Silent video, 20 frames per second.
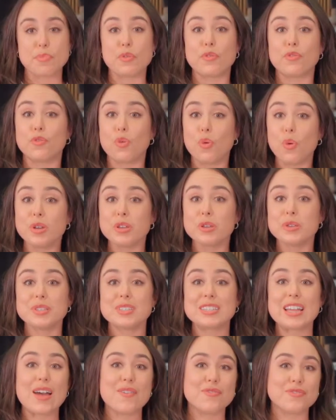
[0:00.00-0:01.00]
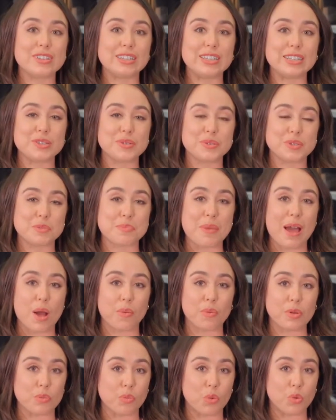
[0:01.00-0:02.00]
Before you start filling your spa
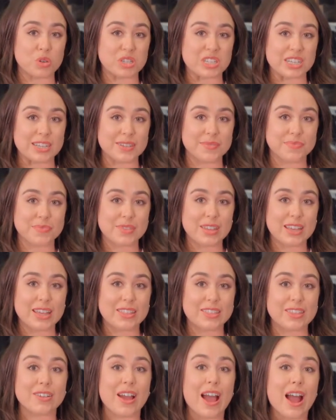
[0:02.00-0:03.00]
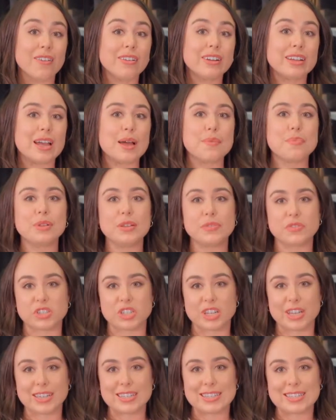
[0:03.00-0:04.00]
with water, there are a couple of
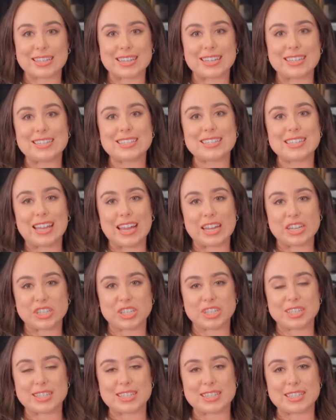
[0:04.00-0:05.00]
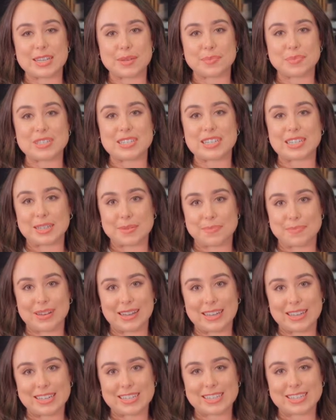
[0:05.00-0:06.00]
checks and installation steps to
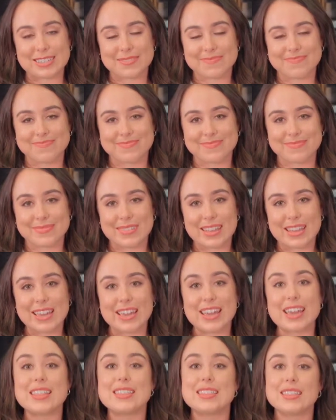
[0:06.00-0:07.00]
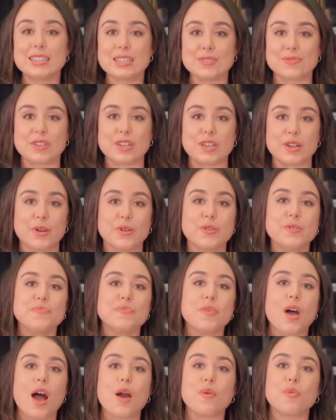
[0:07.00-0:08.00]
complete. In this video,
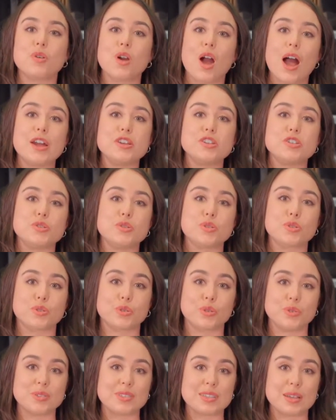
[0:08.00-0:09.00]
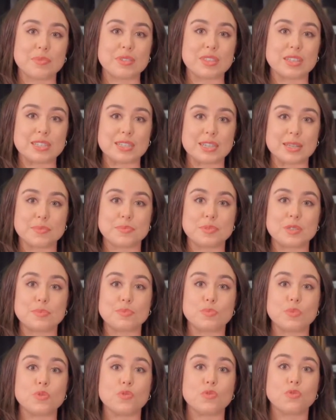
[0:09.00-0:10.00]
I will guide you through some of the tips
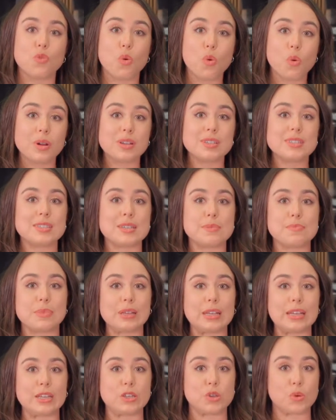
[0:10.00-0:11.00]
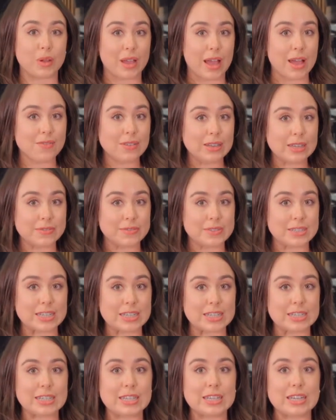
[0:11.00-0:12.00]
before assembling your cover
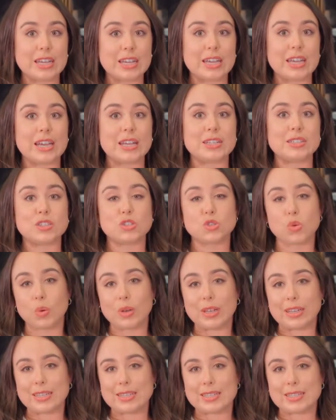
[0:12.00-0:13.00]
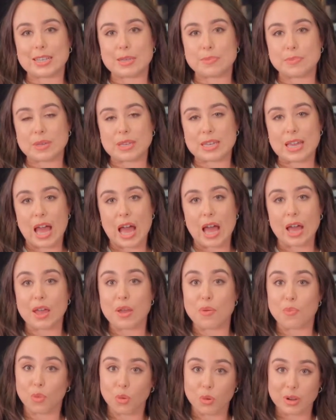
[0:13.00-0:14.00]
lifter, installing CPR
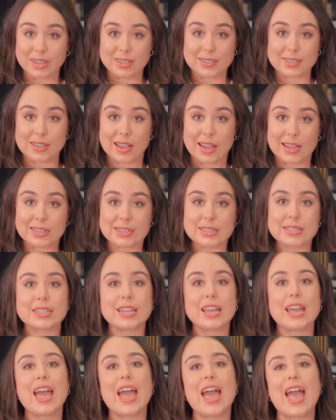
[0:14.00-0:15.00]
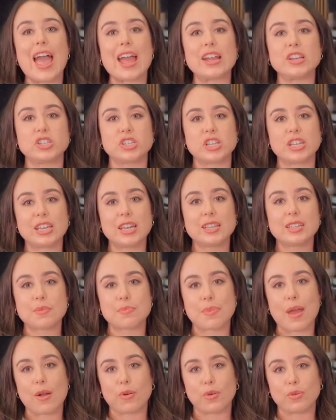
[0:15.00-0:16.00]
and warning signs, and checking the
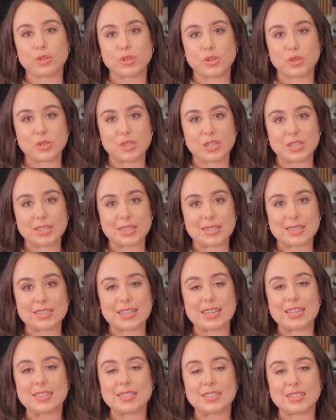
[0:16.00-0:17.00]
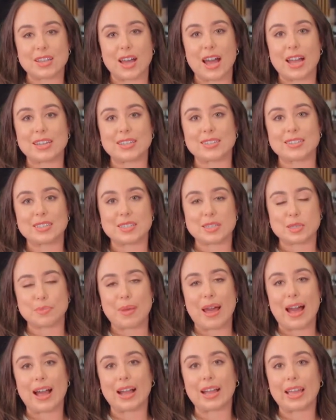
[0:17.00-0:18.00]
barrel unions inside the
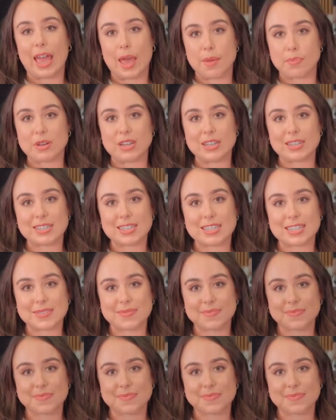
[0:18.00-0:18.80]
spa cabinet.